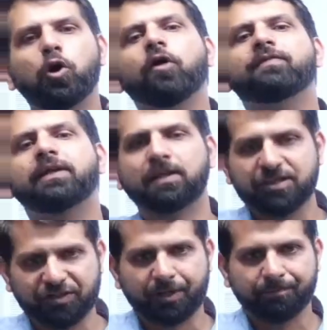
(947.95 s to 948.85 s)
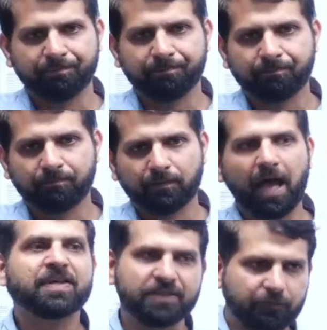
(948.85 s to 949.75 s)
of that culture
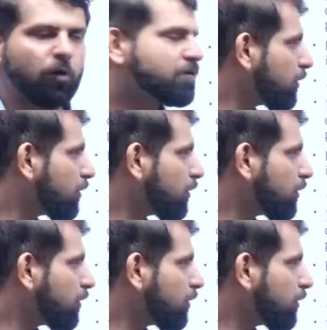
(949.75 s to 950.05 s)
as it was.